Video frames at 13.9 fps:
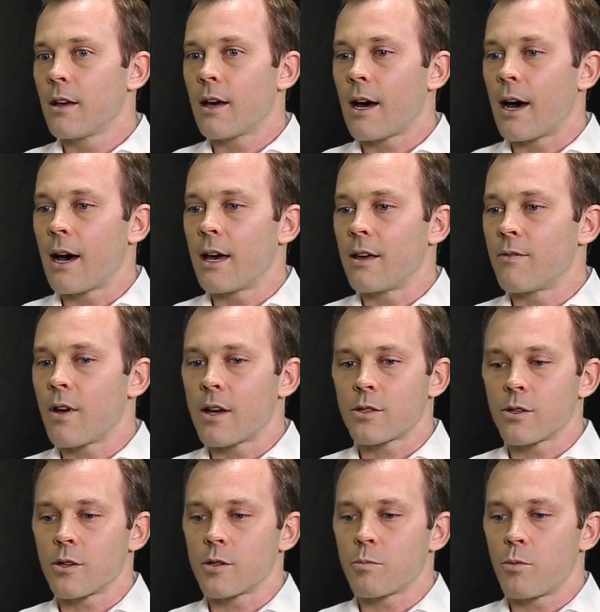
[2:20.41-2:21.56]

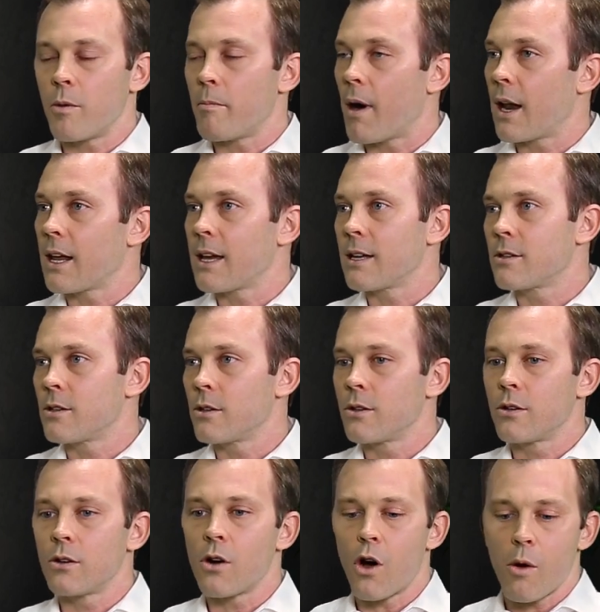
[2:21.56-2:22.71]
Investors put money
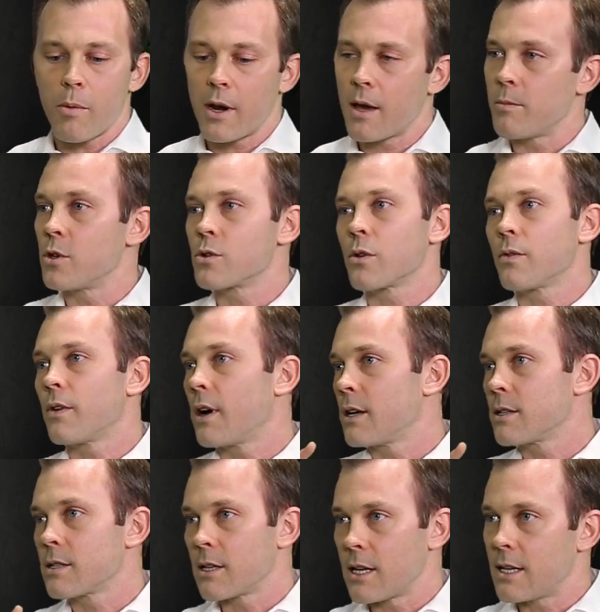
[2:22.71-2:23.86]
into open-end mutual
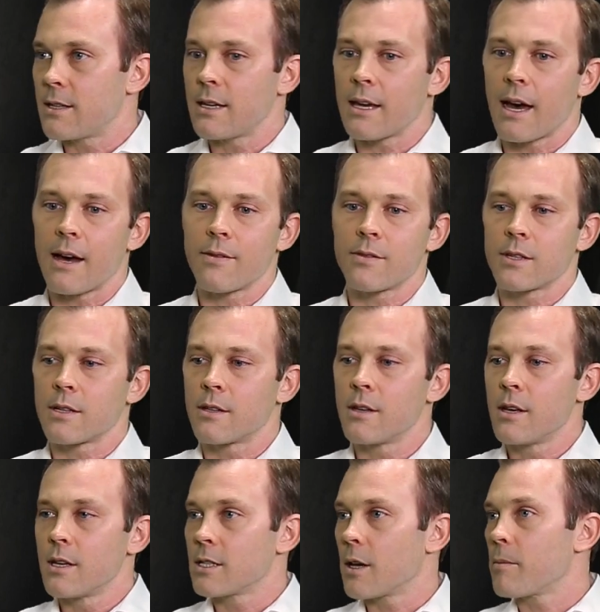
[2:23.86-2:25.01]
funds and ETFs, and
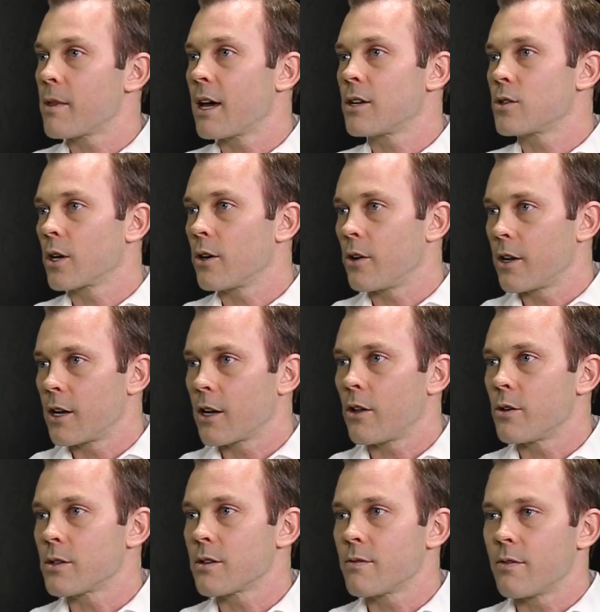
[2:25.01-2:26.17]
some of that trickled into
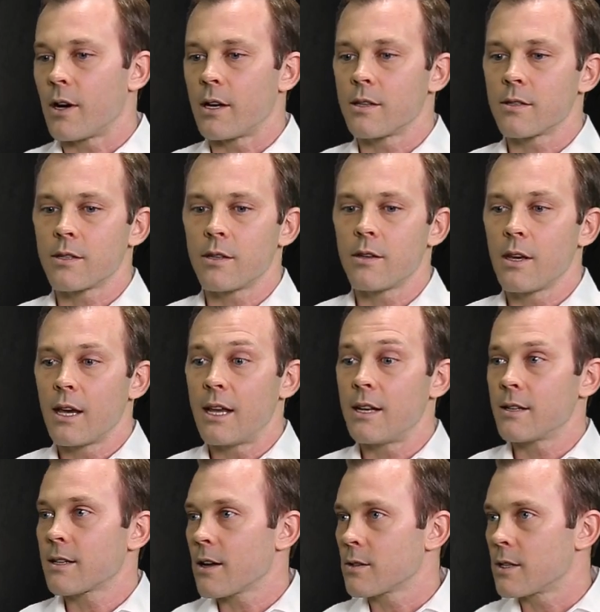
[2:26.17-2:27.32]
closed-end funds, and
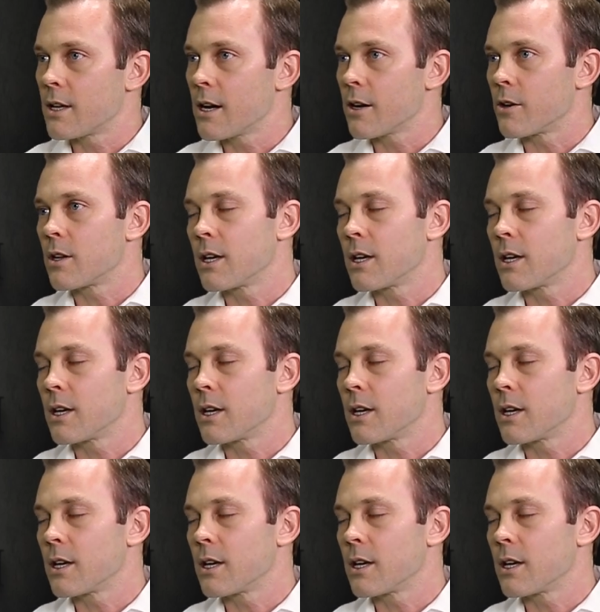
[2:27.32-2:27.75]
discounts narrowed.